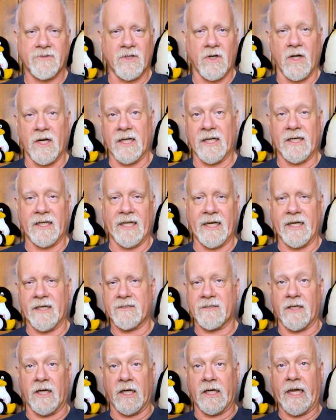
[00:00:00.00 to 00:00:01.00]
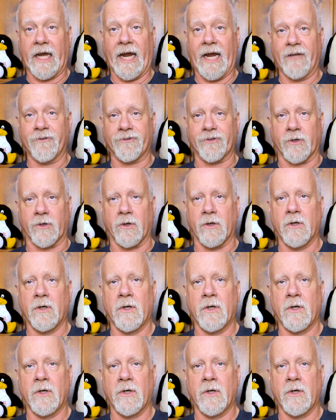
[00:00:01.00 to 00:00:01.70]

calling Linux a cancer,